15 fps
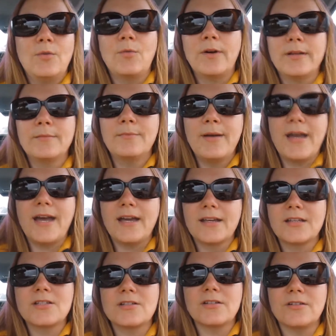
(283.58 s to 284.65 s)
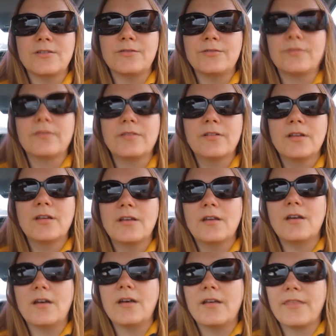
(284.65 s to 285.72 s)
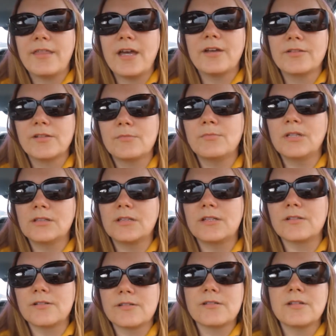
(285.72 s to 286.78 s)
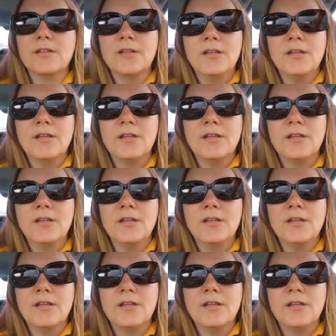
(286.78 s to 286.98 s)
One package of 1,000 milliliters